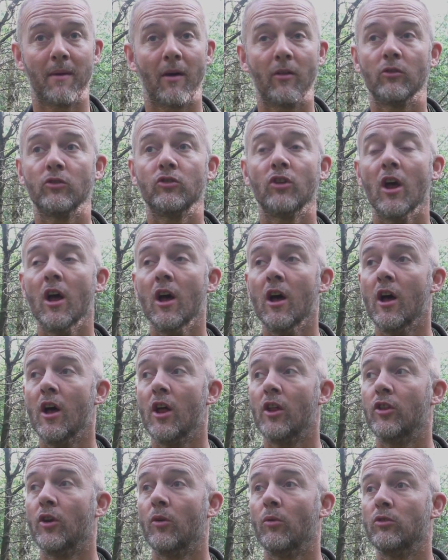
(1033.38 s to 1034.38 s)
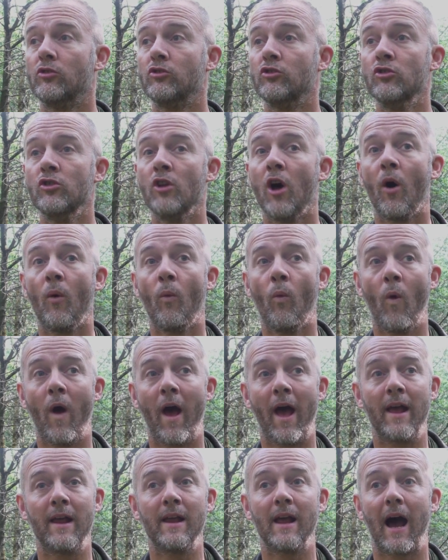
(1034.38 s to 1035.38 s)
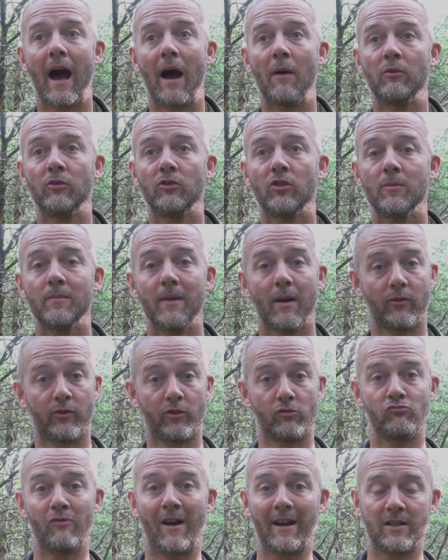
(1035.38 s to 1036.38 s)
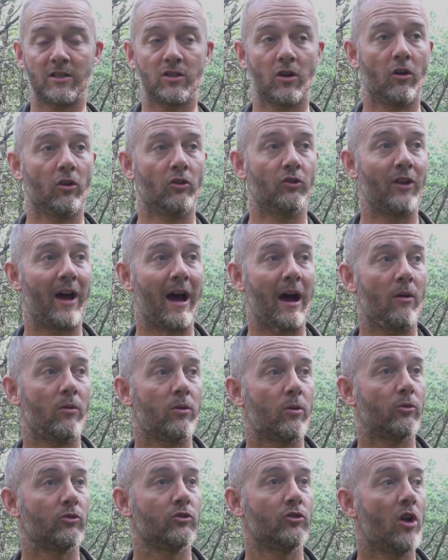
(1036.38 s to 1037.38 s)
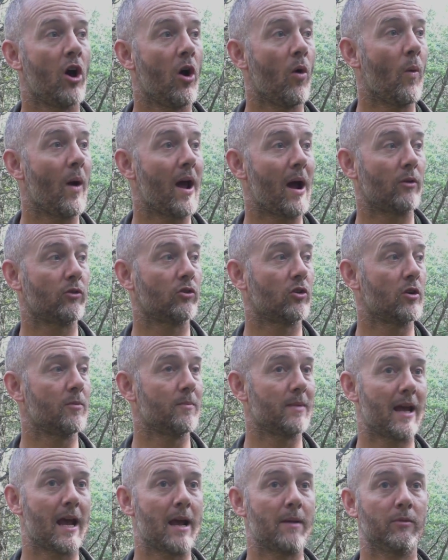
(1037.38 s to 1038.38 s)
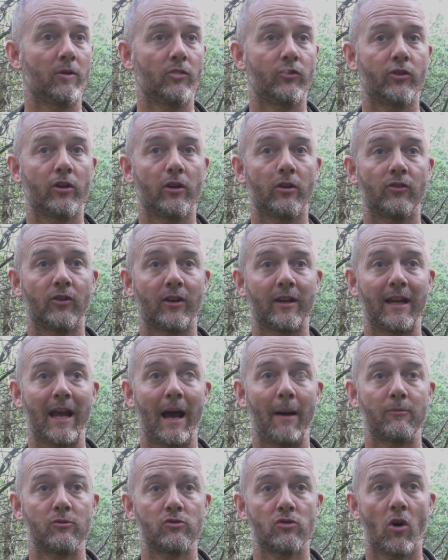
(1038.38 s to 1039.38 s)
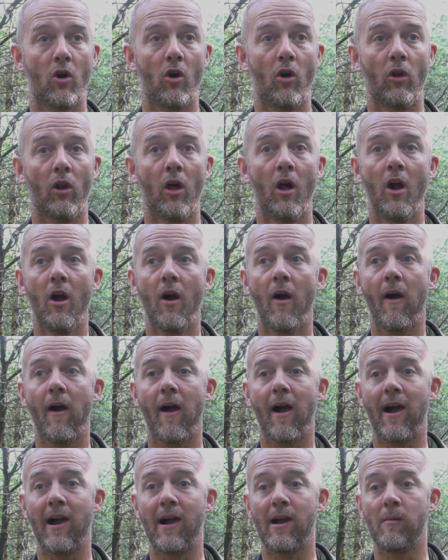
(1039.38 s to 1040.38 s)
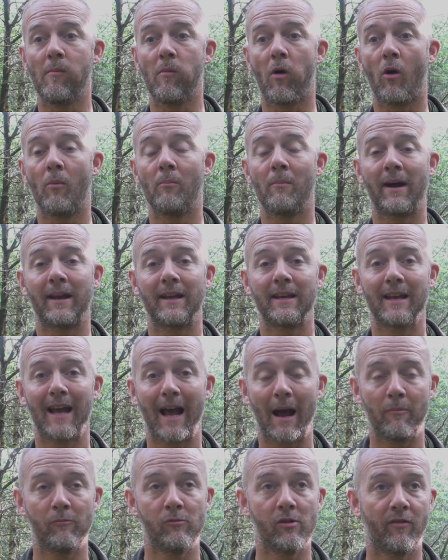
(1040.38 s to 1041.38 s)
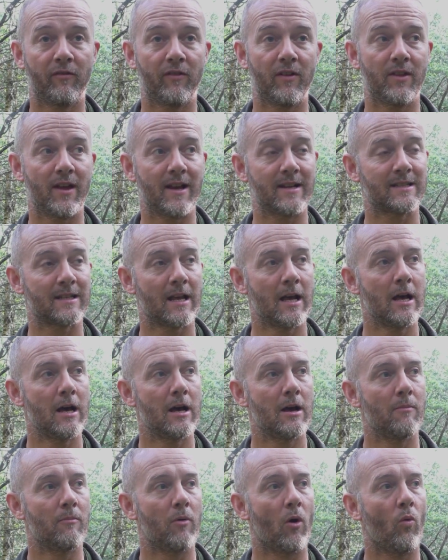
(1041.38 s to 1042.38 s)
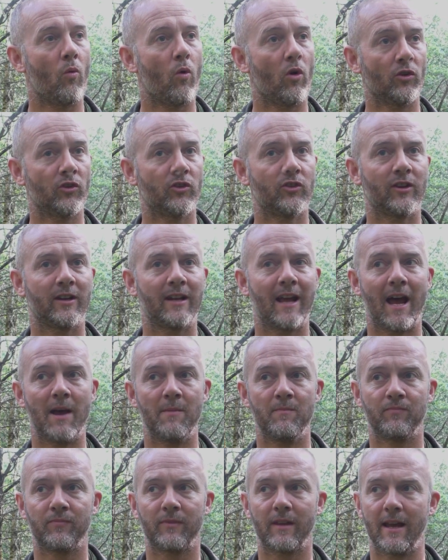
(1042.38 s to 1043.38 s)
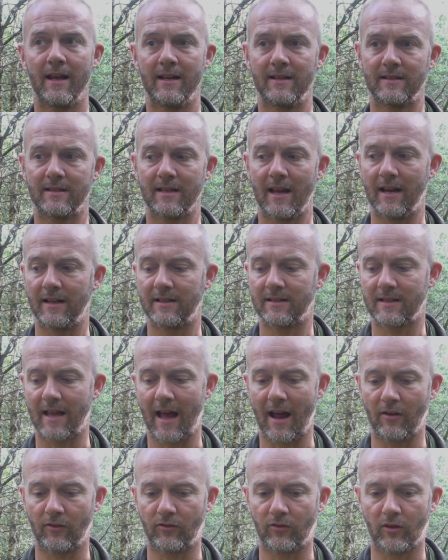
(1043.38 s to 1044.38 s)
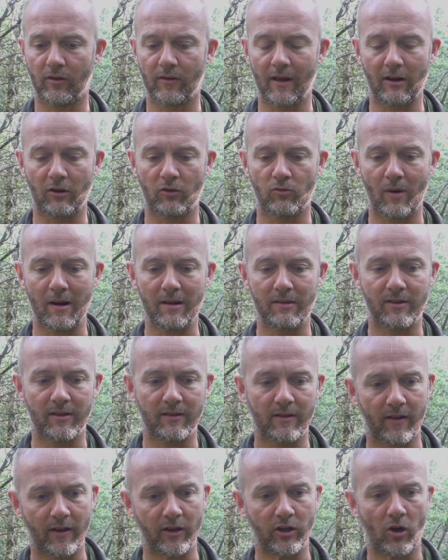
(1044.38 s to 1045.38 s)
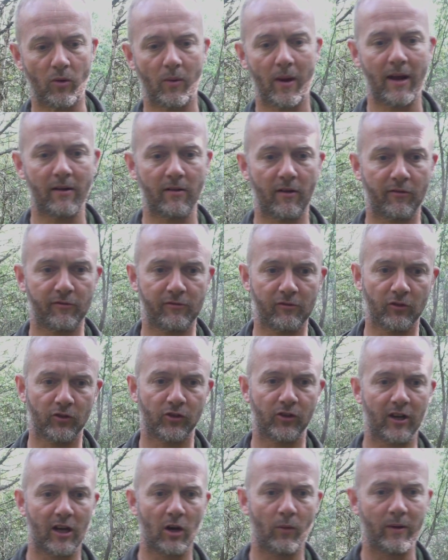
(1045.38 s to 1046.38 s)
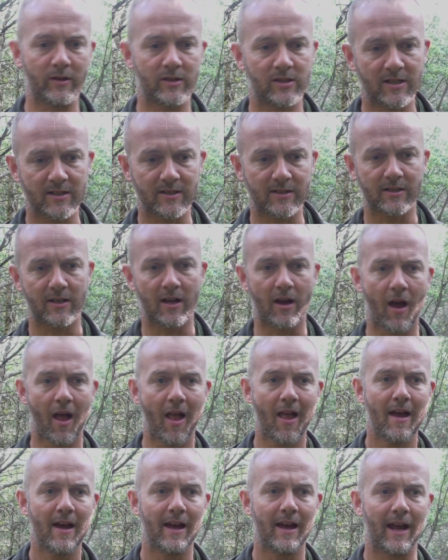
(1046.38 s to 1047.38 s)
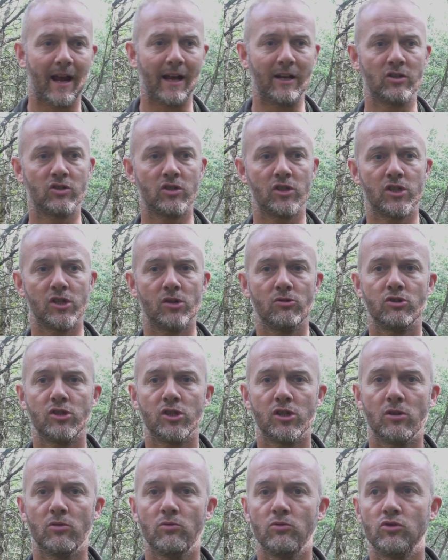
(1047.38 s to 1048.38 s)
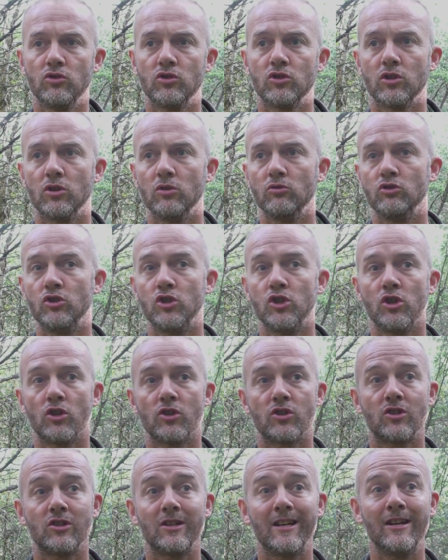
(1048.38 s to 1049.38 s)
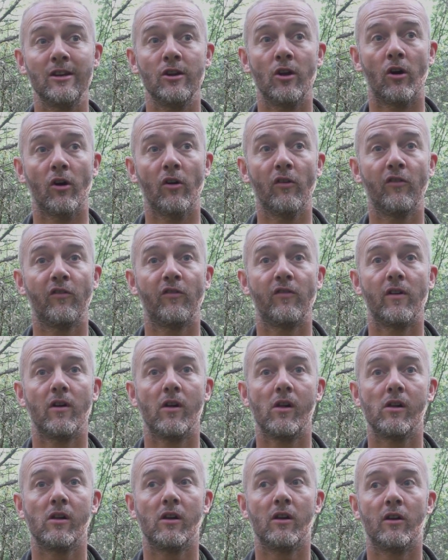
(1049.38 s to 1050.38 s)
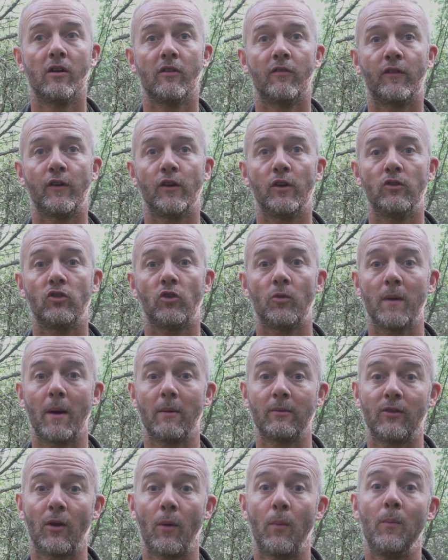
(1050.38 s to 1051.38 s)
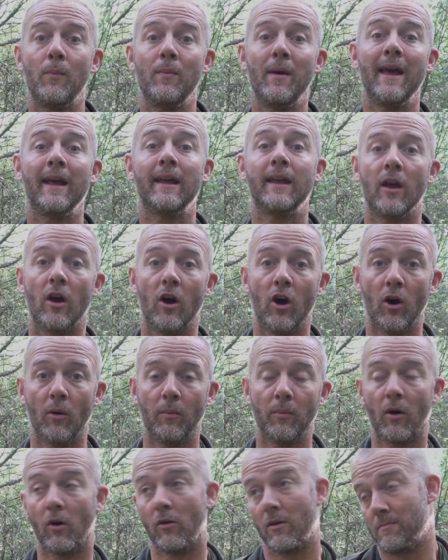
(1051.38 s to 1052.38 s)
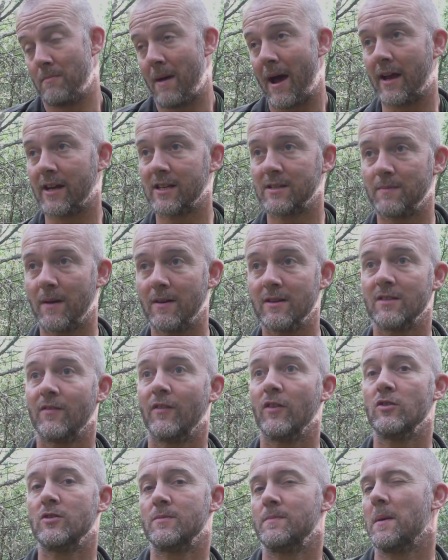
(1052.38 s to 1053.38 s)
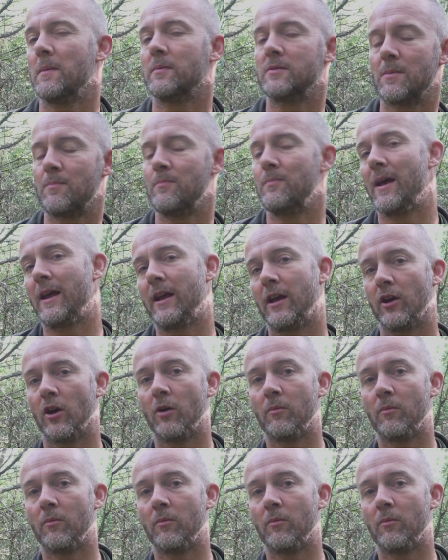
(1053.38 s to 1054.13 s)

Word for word: amount. There was, there was no way I was going to be able to write it all down. There was no way I was going to be able to, to capture it all um, on my camera for this. But once again, it's it's that that great thing that they do here at Frontier, which is to introduce you to just enough for you to be able to pick it up, or in my experience, for you to be able to pick it